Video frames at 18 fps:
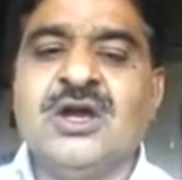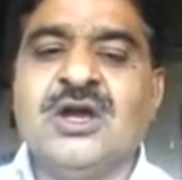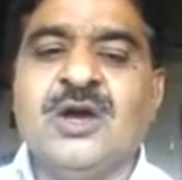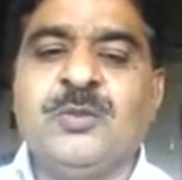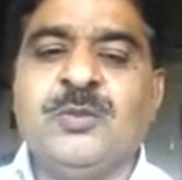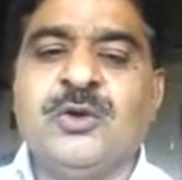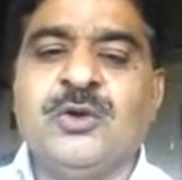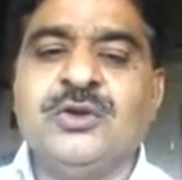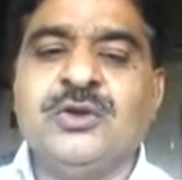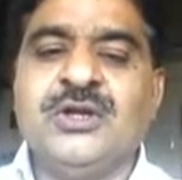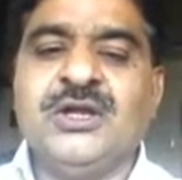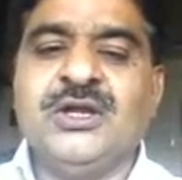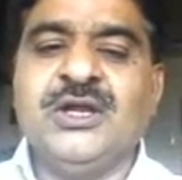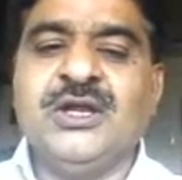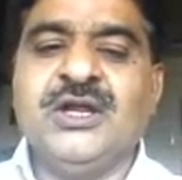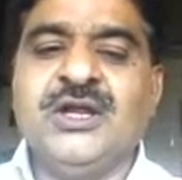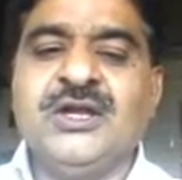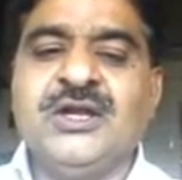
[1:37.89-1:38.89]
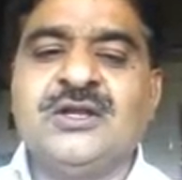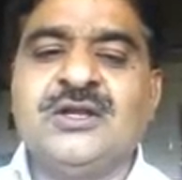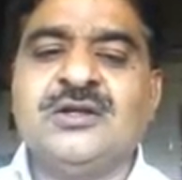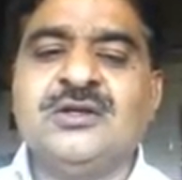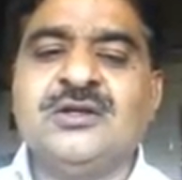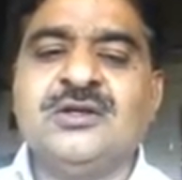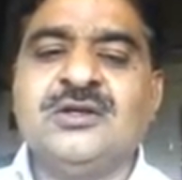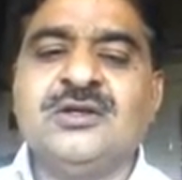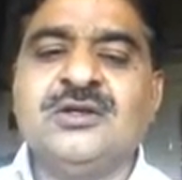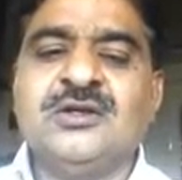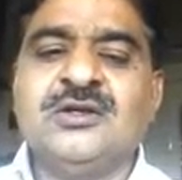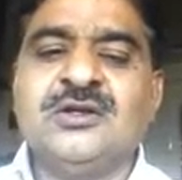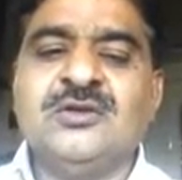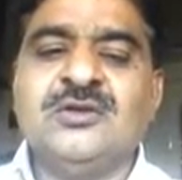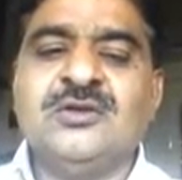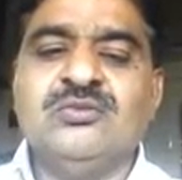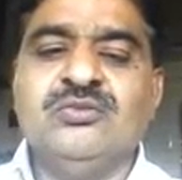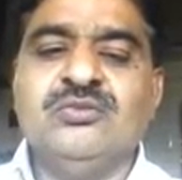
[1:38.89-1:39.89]
upon 8
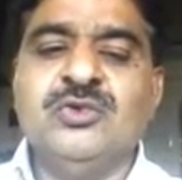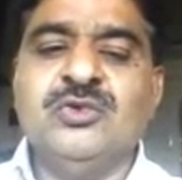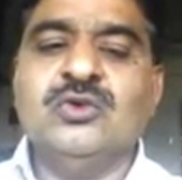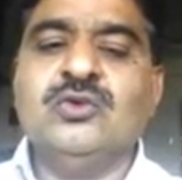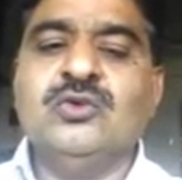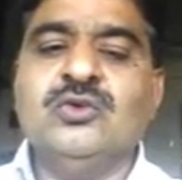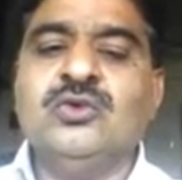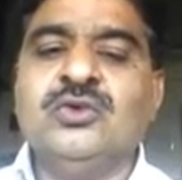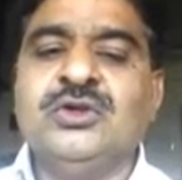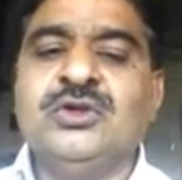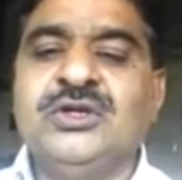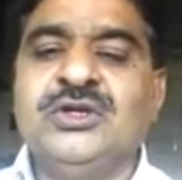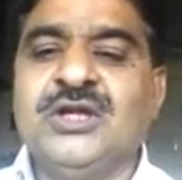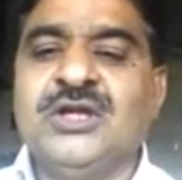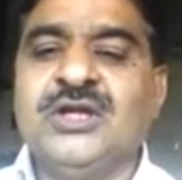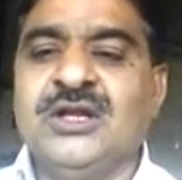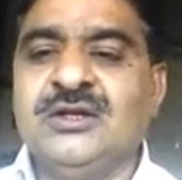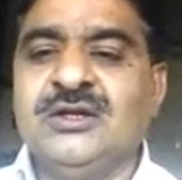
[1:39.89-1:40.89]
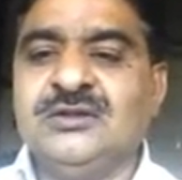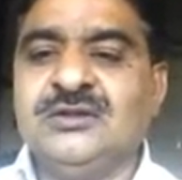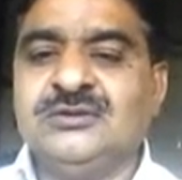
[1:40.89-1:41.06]
mu L.